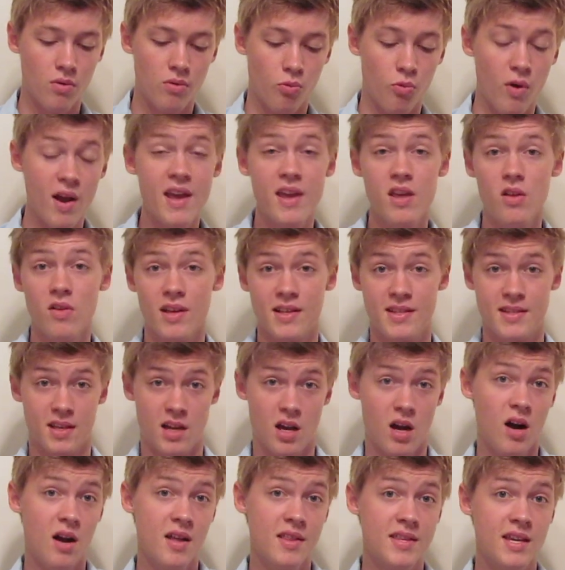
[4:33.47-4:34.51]
regulates the
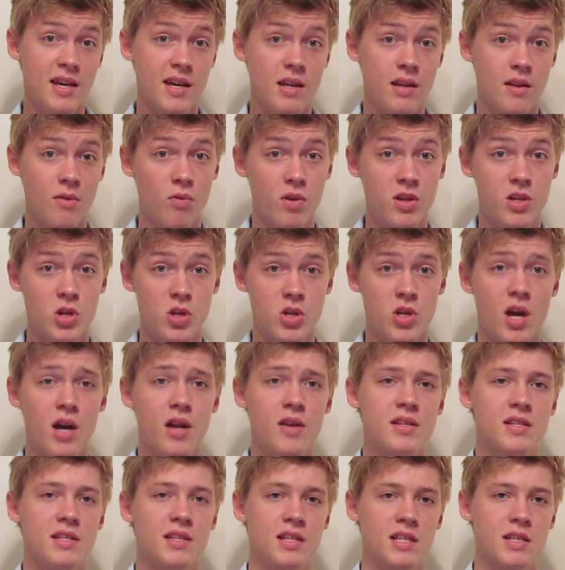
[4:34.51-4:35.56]
content in which your child
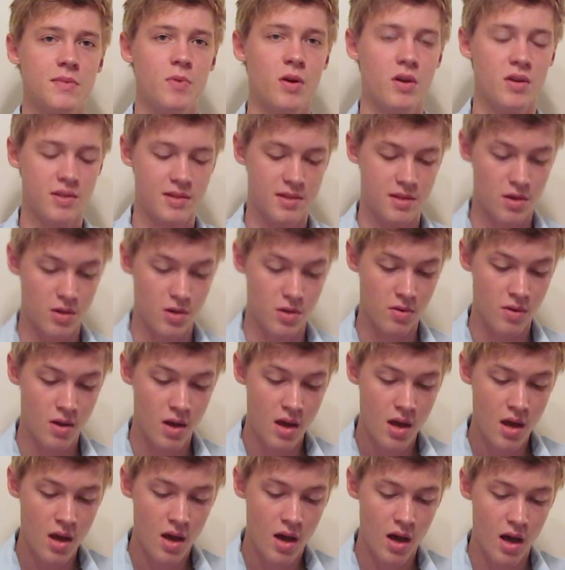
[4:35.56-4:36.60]
is exposed to,
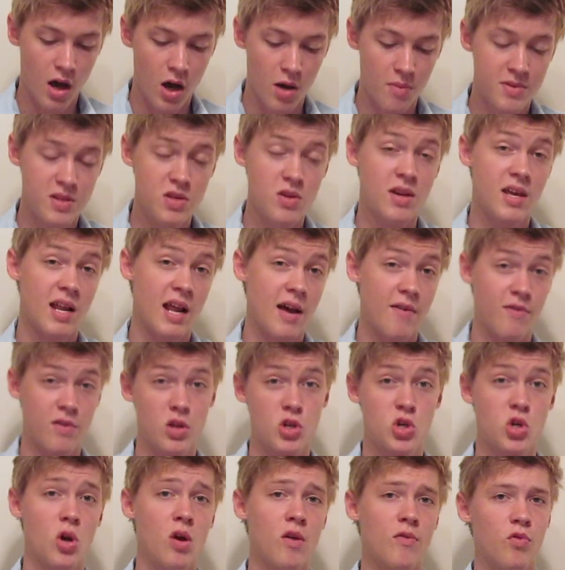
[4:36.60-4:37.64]
so you can have
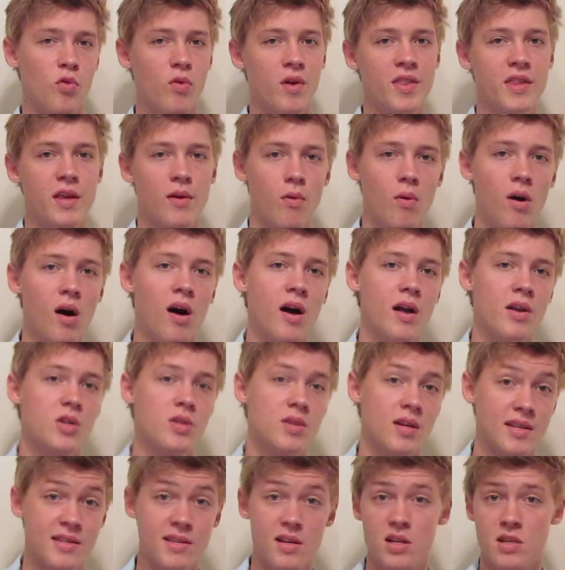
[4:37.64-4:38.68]
control over what they watch,
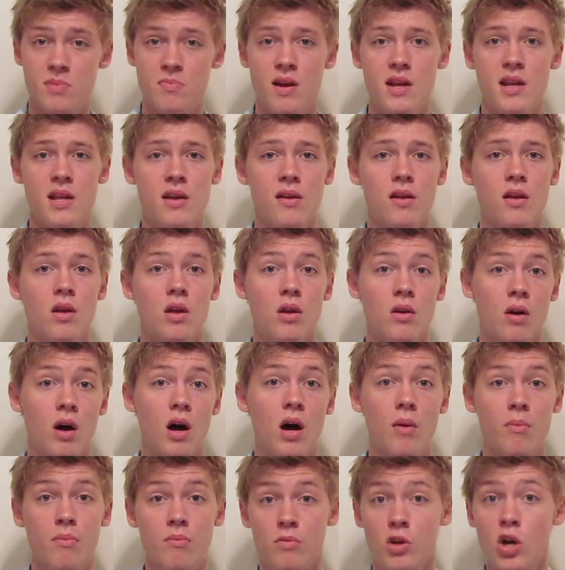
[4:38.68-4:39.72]
as there's many
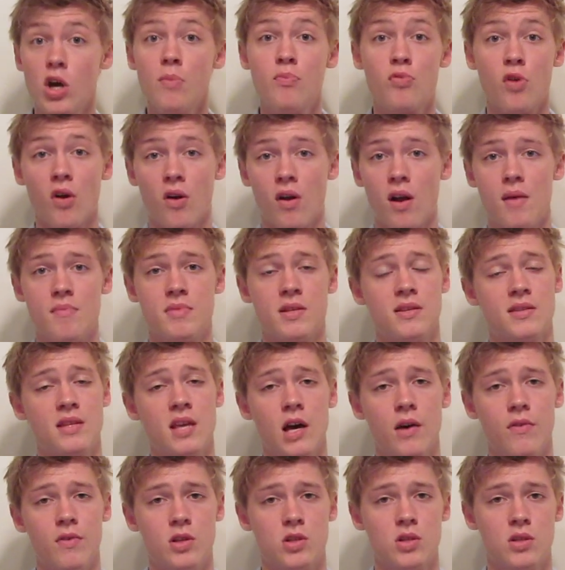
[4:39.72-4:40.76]
good programs on
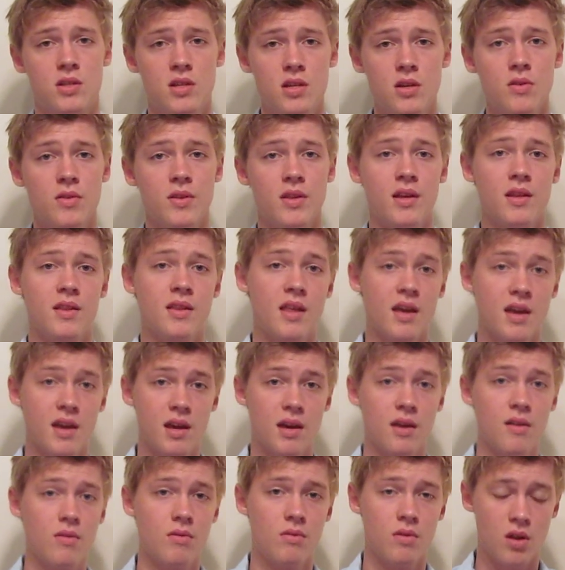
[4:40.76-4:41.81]
television too that they
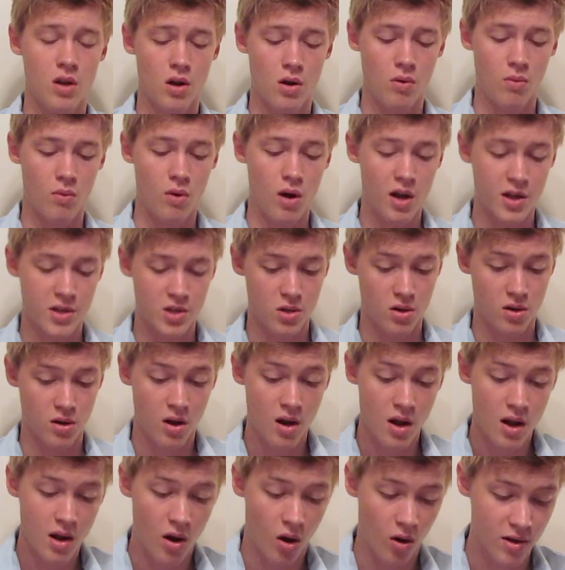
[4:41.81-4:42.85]
can watch
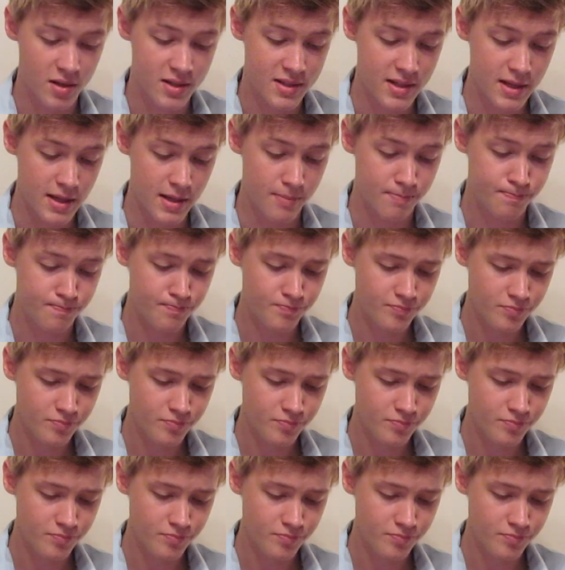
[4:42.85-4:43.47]
or see.